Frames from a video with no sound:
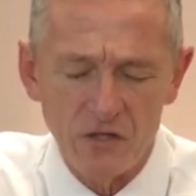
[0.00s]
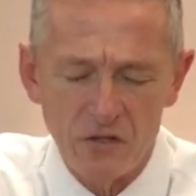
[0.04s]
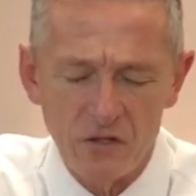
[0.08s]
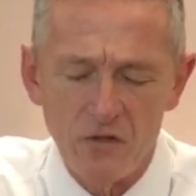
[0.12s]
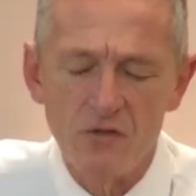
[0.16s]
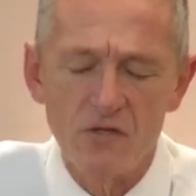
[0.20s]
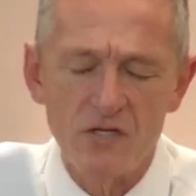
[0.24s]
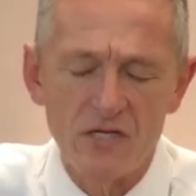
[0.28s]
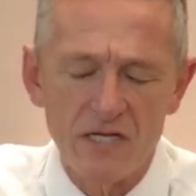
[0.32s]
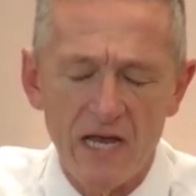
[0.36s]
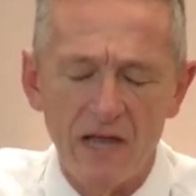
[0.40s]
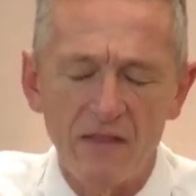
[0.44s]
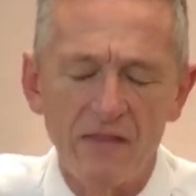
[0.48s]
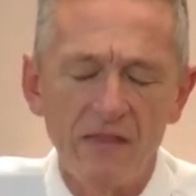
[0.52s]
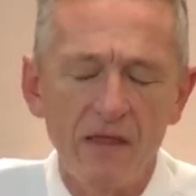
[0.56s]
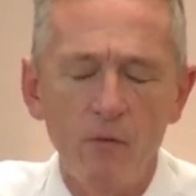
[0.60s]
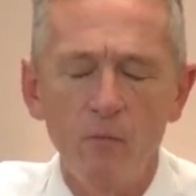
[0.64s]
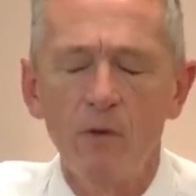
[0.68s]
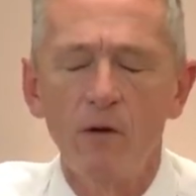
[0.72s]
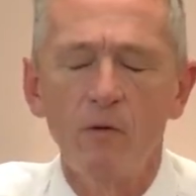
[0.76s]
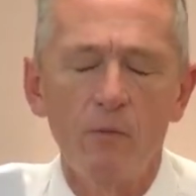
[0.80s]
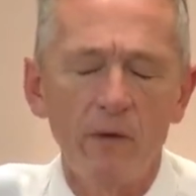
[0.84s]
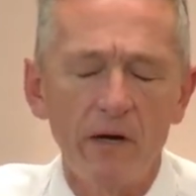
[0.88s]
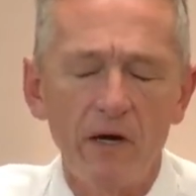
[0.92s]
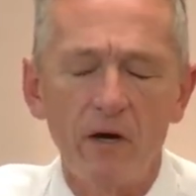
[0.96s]
you said that
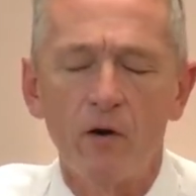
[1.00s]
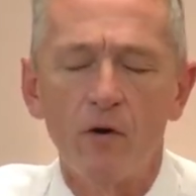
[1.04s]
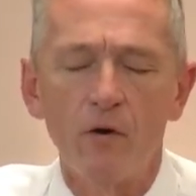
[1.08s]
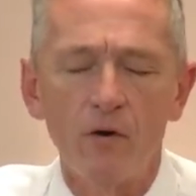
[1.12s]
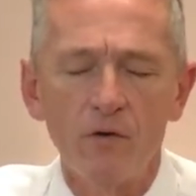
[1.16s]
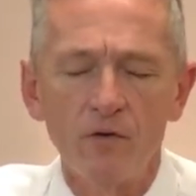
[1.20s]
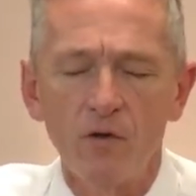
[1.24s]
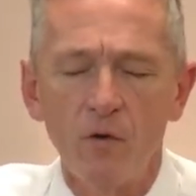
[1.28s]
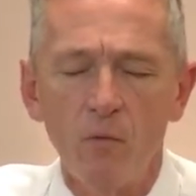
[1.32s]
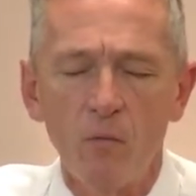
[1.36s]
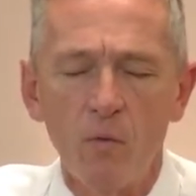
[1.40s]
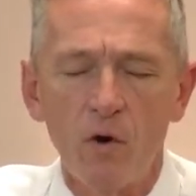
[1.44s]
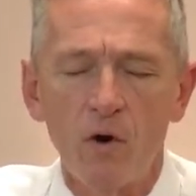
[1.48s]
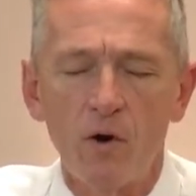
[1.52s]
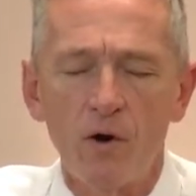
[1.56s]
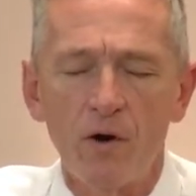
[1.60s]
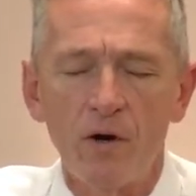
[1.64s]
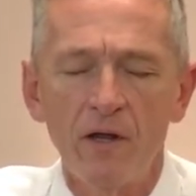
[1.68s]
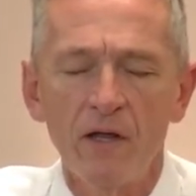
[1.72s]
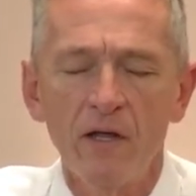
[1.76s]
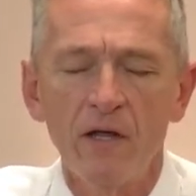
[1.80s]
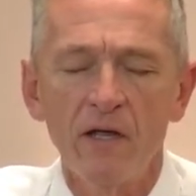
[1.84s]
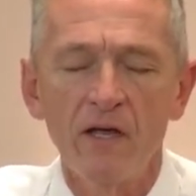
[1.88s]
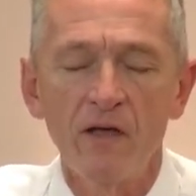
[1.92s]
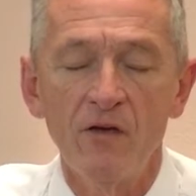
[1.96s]
when we heard the Word,
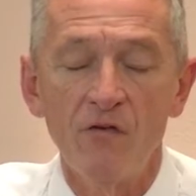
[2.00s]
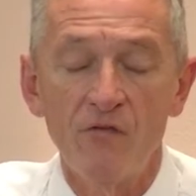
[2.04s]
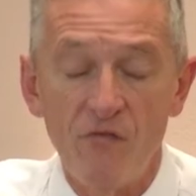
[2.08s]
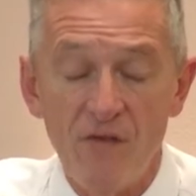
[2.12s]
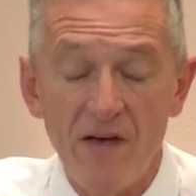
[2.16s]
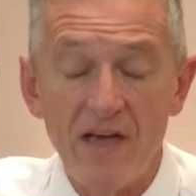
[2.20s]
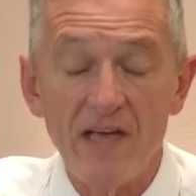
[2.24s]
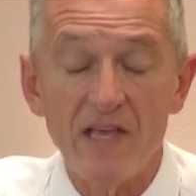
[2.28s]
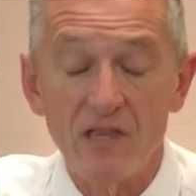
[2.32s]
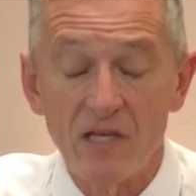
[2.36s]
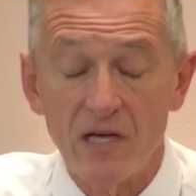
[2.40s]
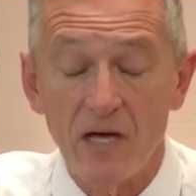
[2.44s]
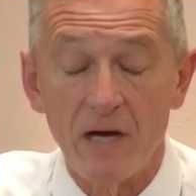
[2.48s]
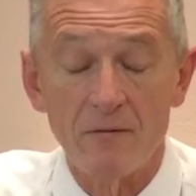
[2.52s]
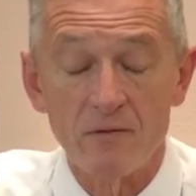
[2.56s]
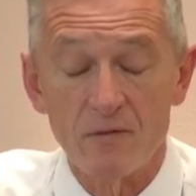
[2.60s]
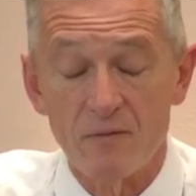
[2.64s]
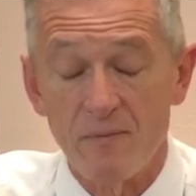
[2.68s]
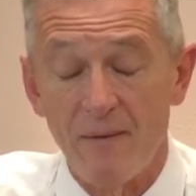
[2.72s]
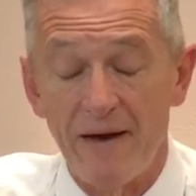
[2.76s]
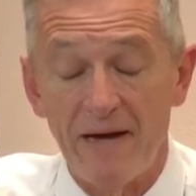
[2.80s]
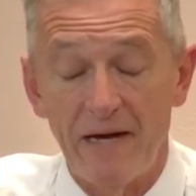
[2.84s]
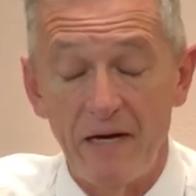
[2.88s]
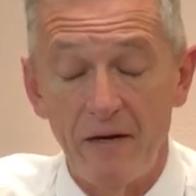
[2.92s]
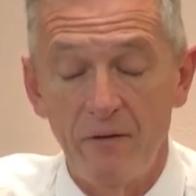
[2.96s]
faith comes
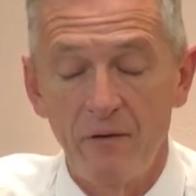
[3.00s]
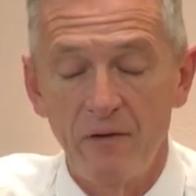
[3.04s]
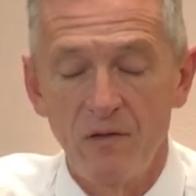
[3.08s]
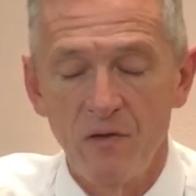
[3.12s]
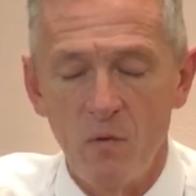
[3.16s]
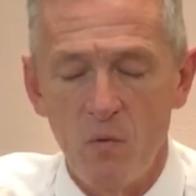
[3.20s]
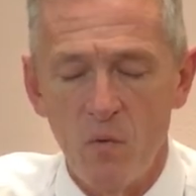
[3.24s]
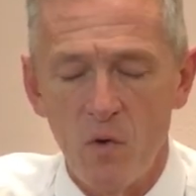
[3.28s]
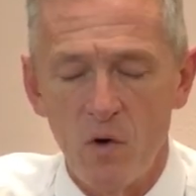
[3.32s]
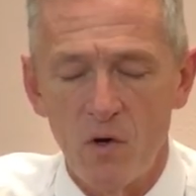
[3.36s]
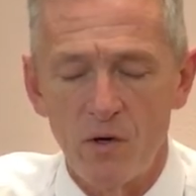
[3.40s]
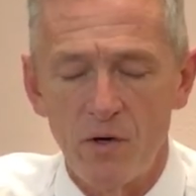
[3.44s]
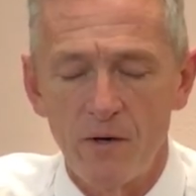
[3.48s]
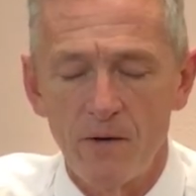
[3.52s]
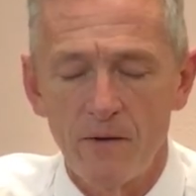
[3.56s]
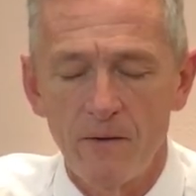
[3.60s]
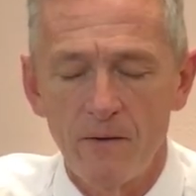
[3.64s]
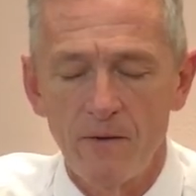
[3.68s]
by hearing the Word.